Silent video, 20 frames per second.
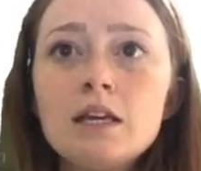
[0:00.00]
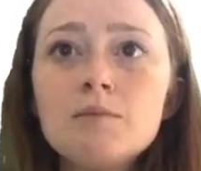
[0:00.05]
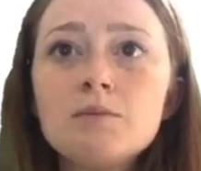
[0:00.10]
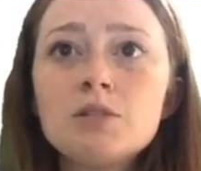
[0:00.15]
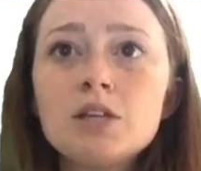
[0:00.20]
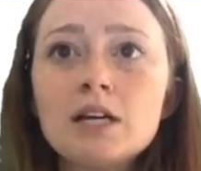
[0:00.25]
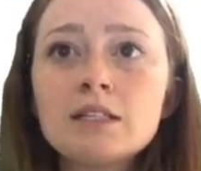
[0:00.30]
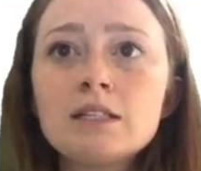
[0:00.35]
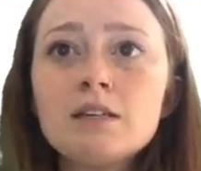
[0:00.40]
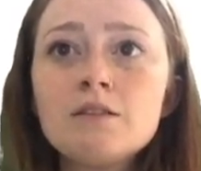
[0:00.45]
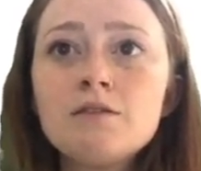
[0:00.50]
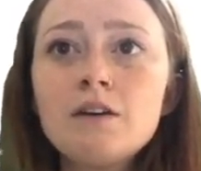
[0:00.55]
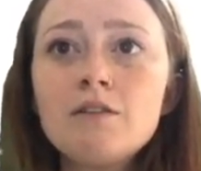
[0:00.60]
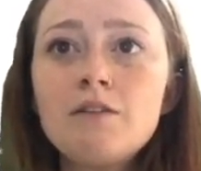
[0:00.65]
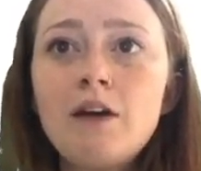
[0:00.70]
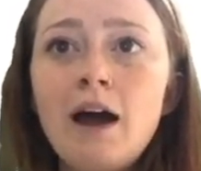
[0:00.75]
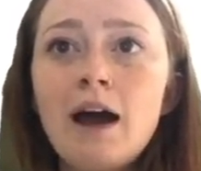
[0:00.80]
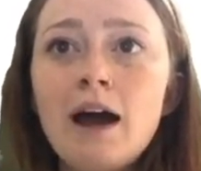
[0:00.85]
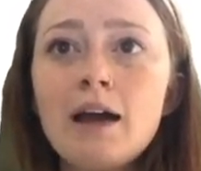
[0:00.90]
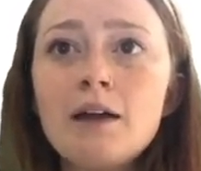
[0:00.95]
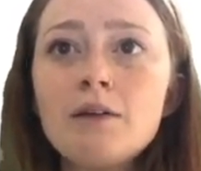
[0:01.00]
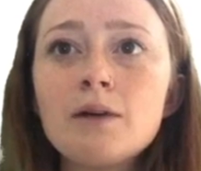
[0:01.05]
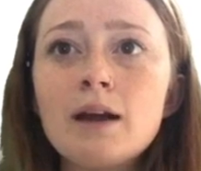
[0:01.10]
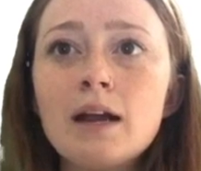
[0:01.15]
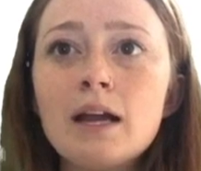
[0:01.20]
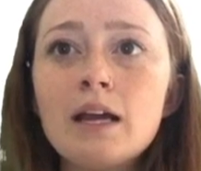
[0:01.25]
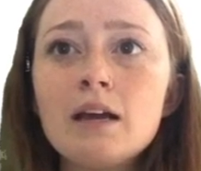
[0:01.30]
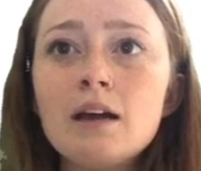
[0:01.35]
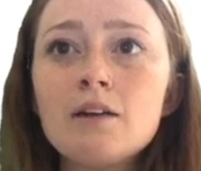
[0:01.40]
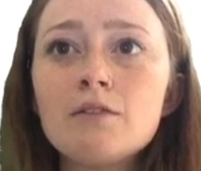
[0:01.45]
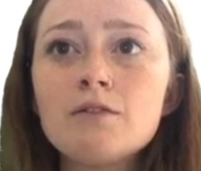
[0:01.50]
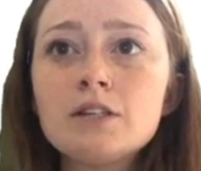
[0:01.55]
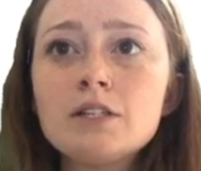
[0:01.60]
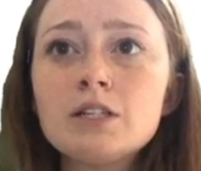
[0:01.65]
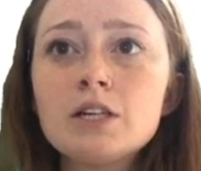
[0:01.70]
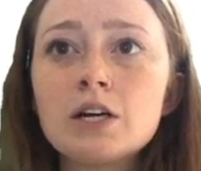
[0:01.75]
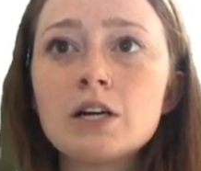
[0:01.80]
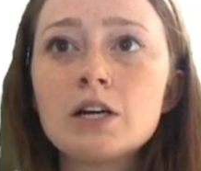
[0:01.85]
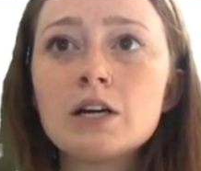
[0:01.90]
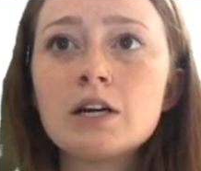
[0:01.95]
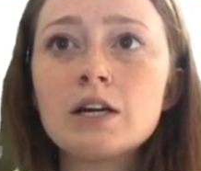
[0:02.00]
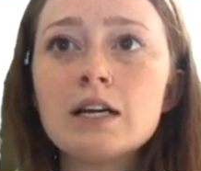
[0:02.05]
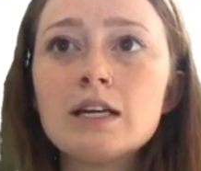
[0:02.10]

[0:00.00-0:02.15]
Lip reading: objective of high rate of return